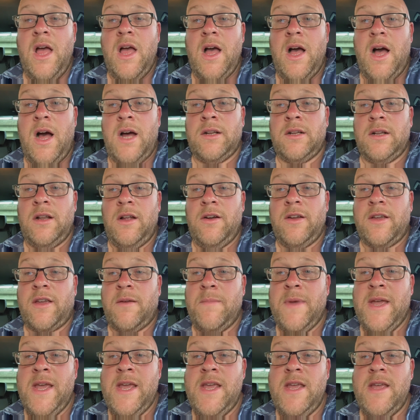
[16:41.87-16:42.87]
Unlike
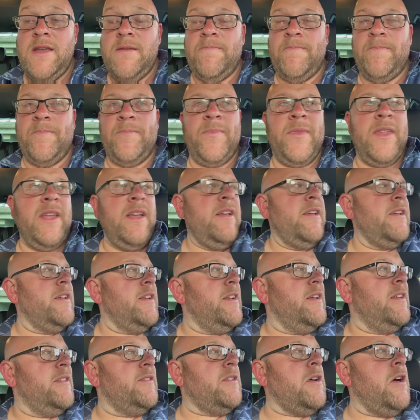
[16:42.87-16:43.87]
me.
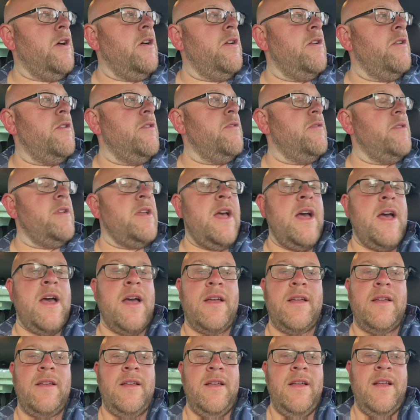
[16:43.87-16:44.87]
So yeah,
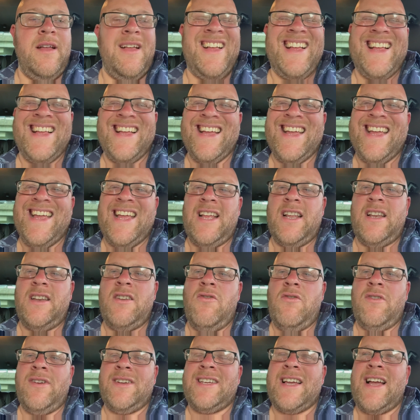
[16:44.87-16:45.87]

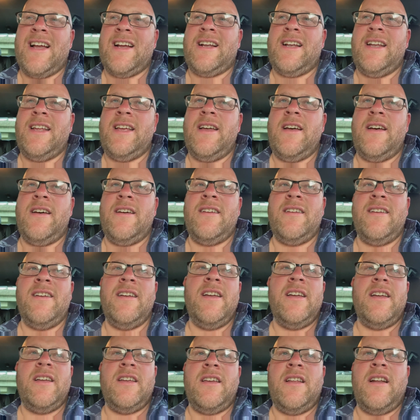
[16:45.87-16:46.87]
not exactly a,
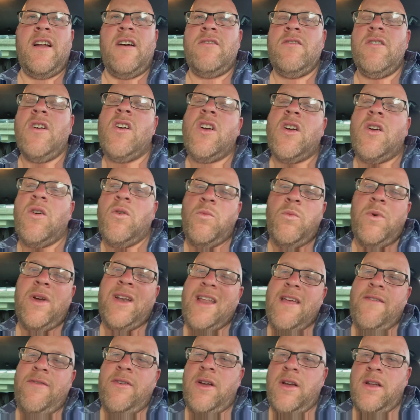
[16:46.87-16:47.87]
you know, we're
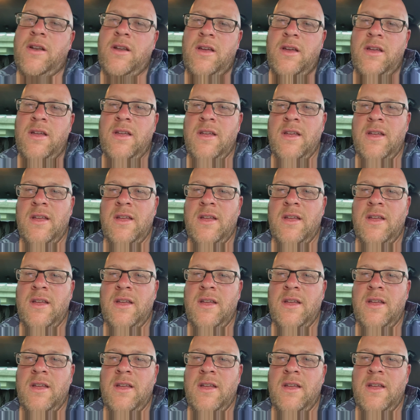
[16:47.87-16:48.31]
never gonna